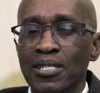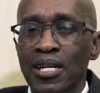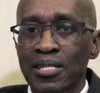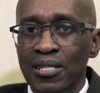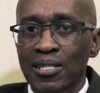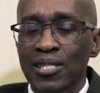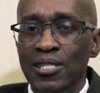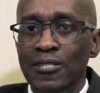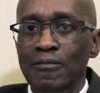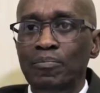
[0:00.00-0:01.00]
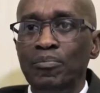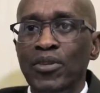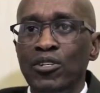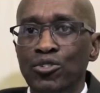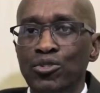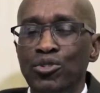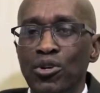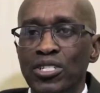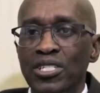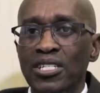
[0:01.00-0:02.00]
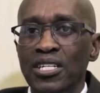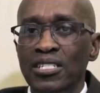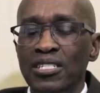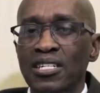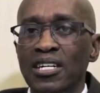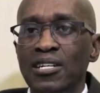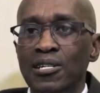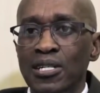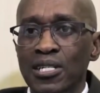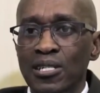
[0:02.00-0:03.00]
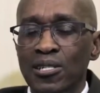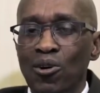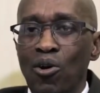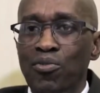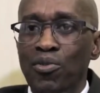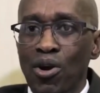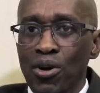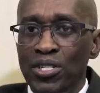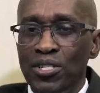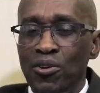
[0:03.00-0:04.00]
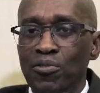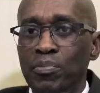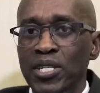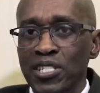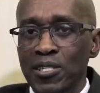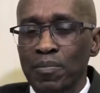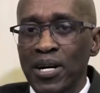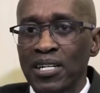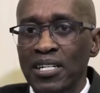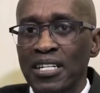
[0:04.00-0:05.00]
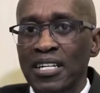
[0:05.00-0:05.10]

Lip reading: transaction do not stand risk of loss of principal,